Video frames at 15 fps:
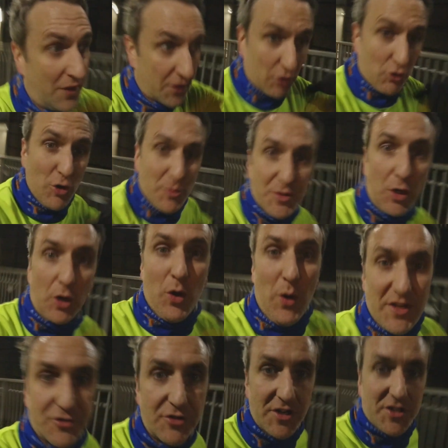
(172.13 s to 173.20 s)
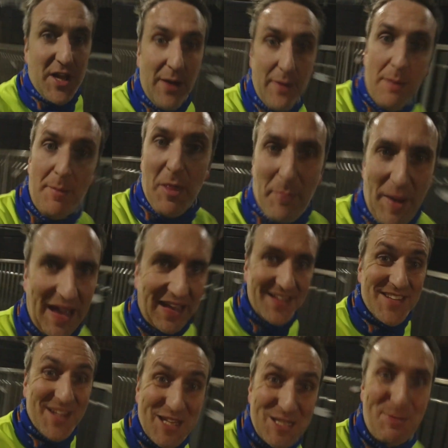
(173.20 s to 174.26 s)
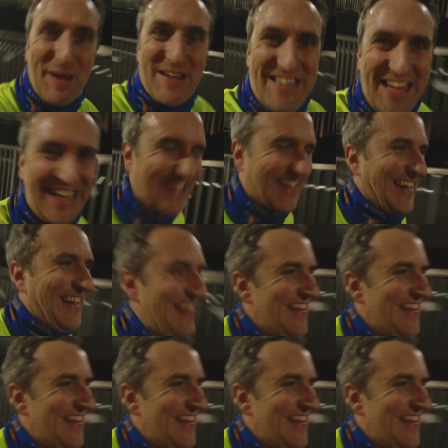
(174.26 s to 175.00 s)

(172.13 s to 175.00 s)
the group's got quite stretched out, I'm at the back as I expected.